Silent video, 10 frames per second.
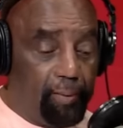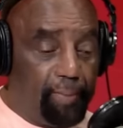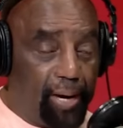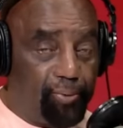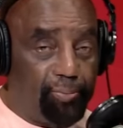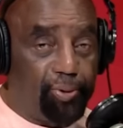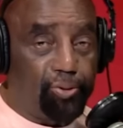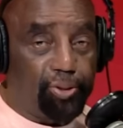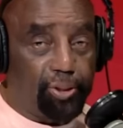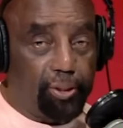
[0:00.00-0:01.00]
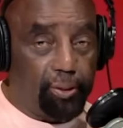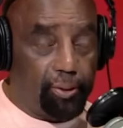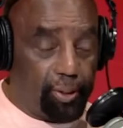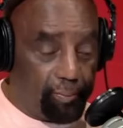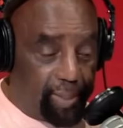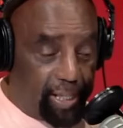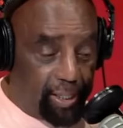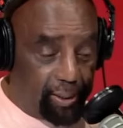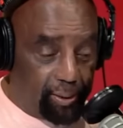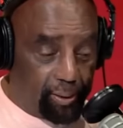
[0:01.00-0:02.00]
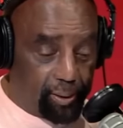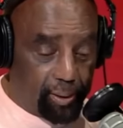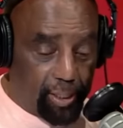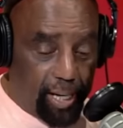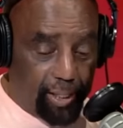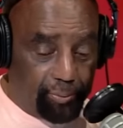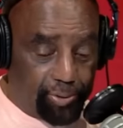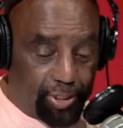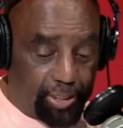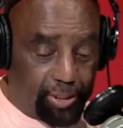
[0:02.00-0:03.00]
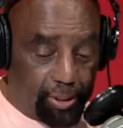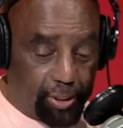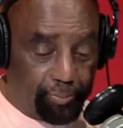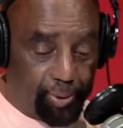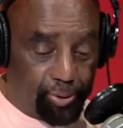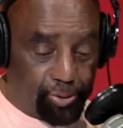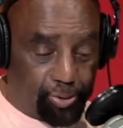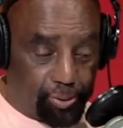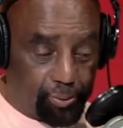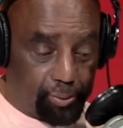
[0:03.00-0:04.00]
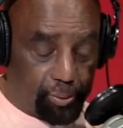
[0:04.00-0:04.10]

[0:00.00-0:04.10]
by rebuilding the man. I am Jesse Lee Peterson.